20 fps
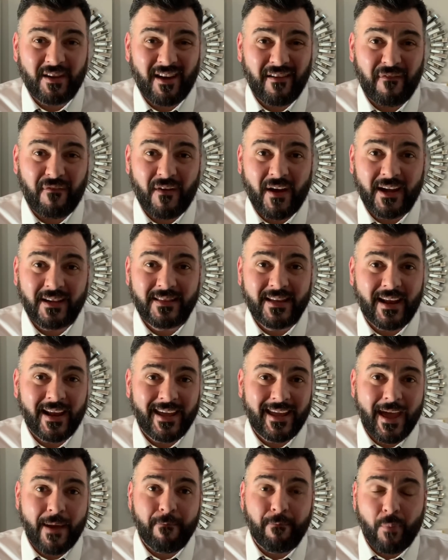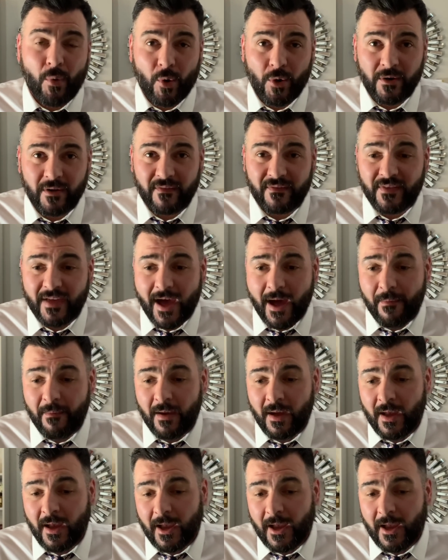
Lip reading: I find that I get bored of them.